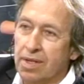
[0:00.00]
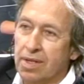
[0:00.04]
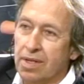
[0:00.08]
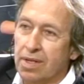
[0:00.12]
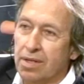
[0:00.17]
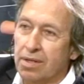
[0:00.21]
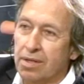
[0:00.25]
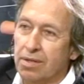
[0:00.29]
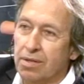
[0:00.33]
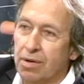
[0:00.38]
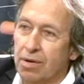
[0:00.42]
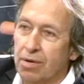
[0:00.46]

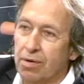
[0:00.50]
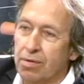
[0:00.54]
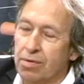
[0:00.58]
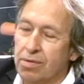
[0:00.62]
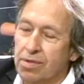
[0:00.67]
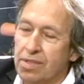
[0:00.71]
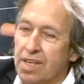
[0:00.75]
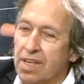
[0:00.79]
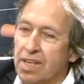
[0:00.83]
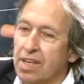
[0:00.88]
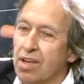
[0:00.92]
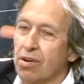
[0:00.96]
You know,
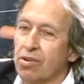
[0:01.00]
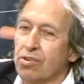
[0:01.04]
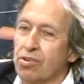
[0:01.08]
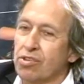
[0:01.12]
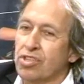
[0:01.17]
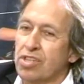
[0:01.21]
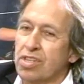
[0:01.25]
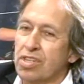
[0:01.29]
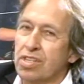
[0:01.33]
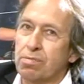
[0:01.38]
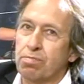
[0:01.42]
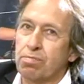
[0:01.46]
the
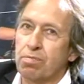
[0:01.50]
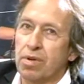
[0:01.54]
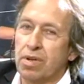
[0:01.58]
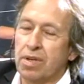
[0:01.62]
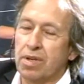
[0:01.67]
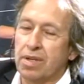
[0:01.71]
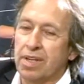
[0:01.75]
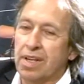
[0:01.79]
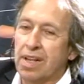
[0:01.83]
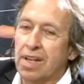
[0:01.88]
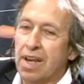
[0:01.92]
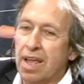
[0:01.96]
ecologists
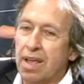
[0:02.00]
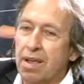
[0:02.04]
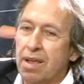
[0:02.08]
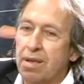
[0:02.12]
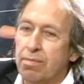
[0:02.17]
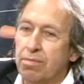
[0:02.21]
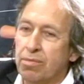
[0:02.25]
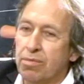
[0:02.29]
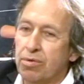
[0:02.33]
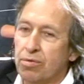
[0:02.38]
claim